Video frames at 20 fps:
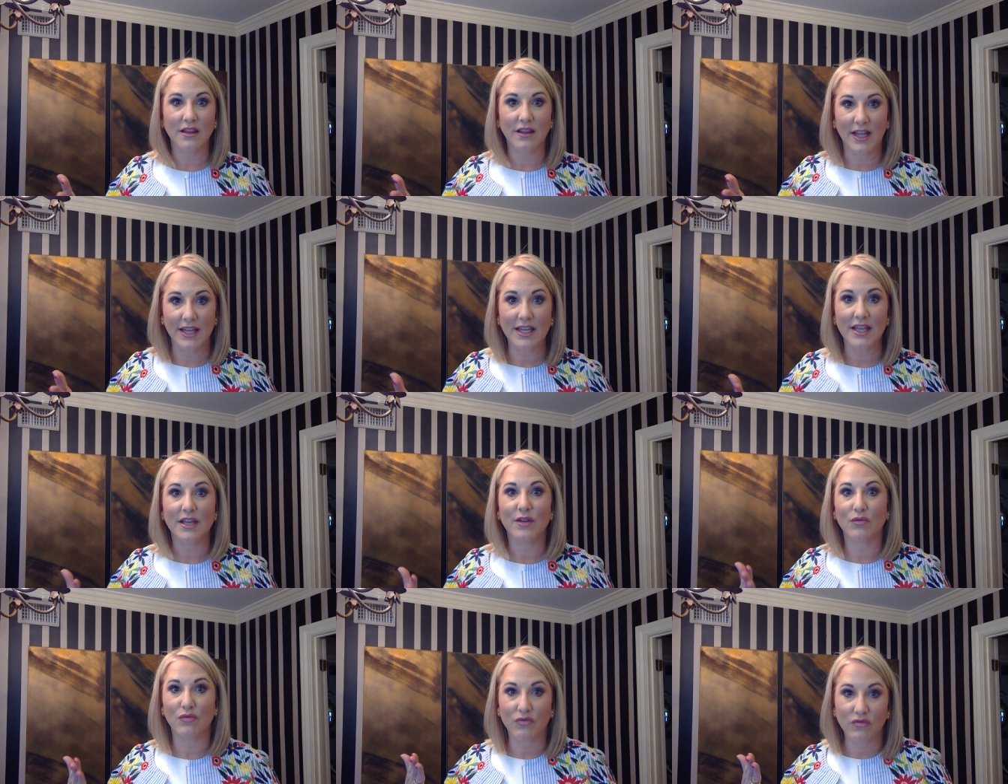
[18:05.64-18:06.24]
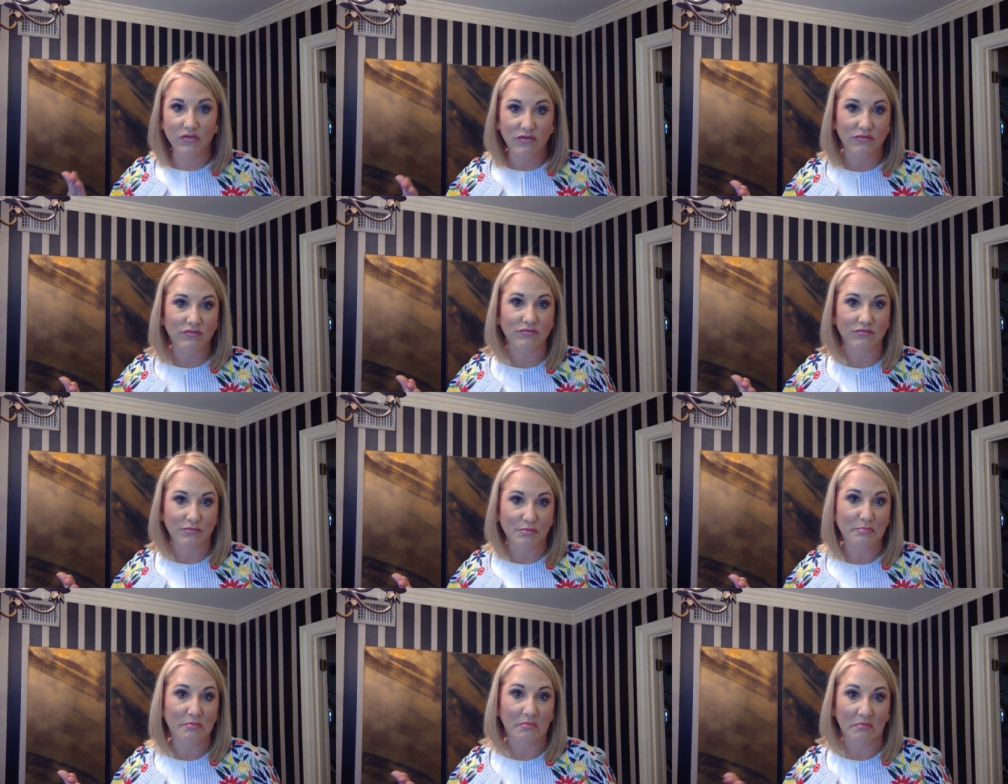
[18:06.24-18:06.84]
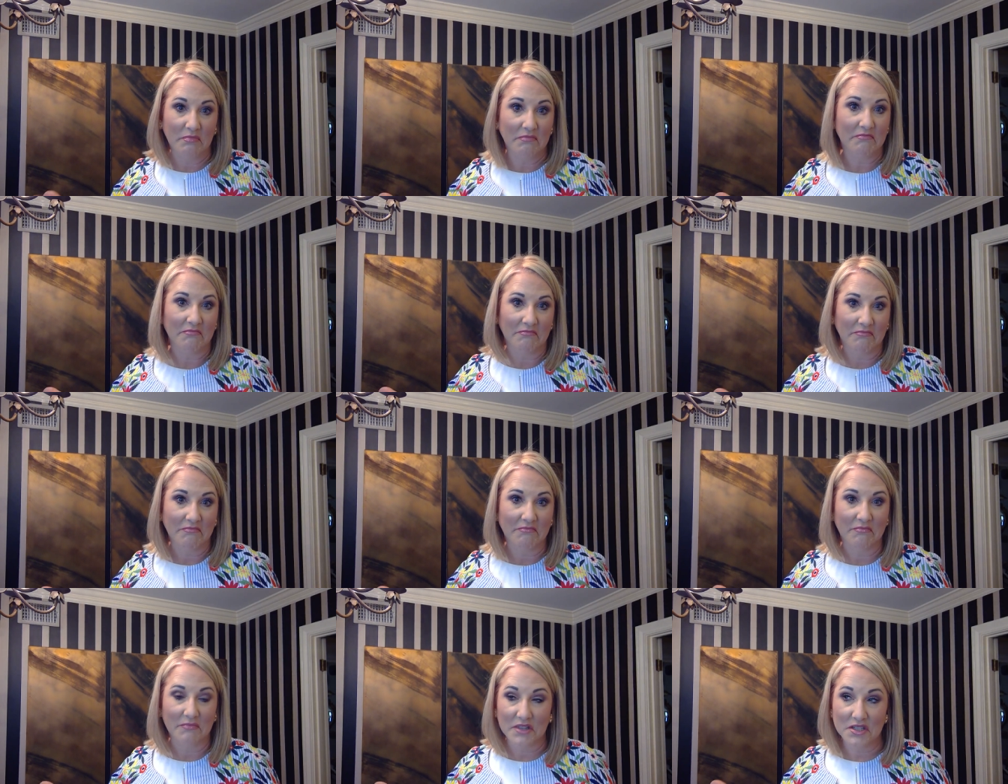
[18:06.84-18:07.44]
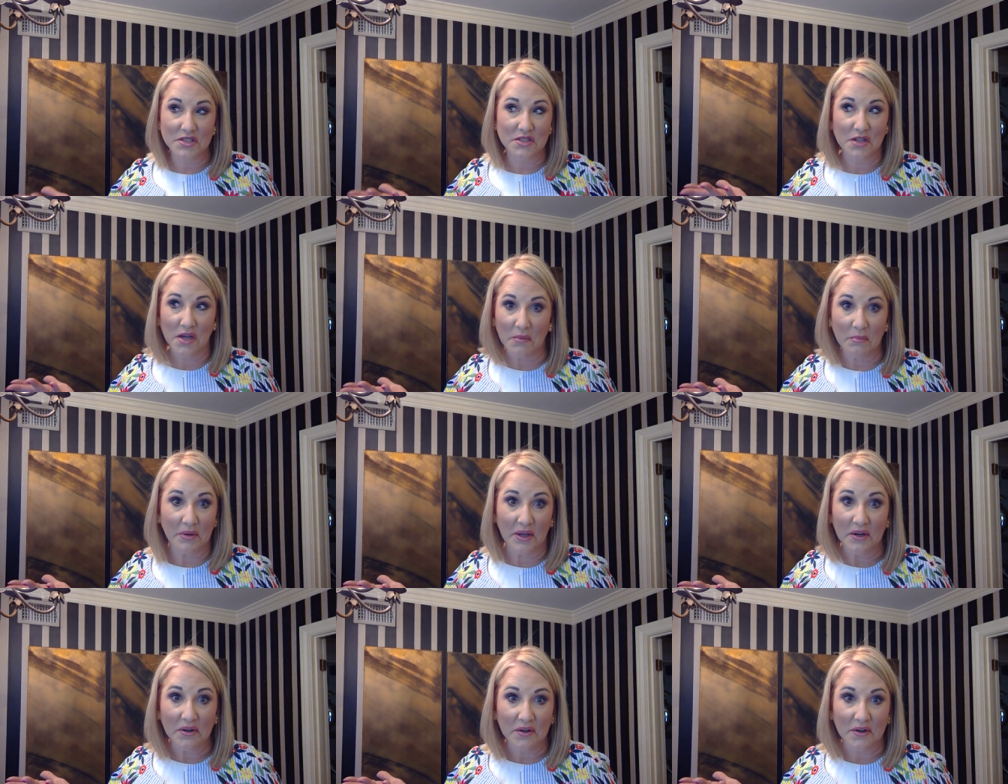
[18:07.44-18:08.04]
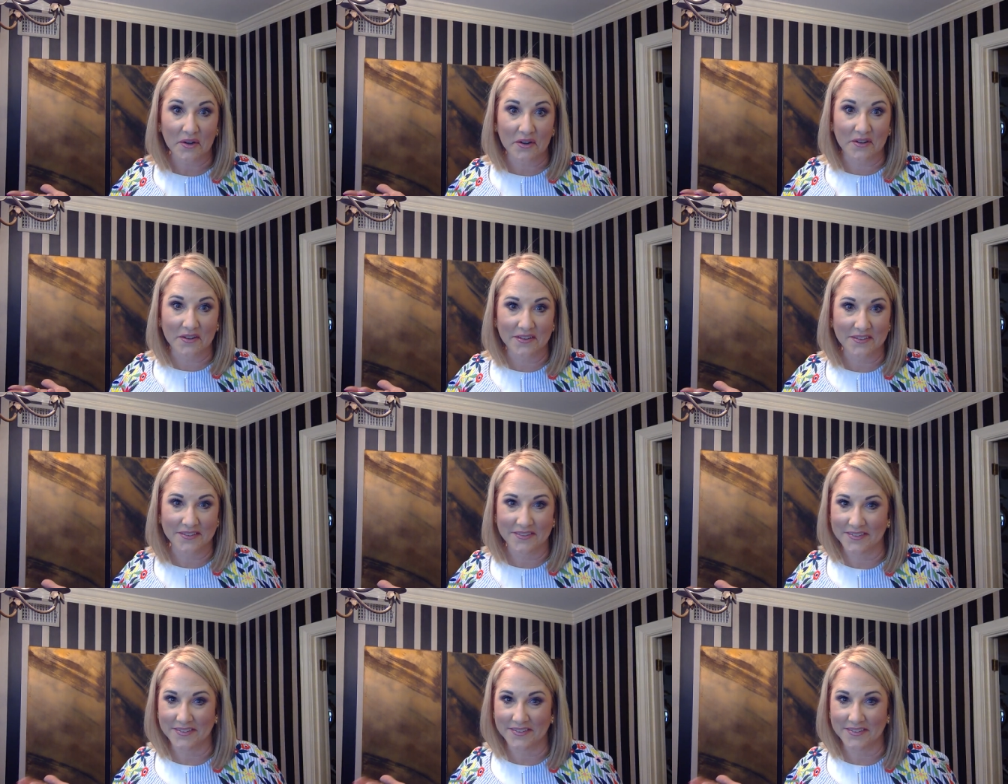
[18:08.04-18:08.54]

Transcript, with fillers: like, it just got better.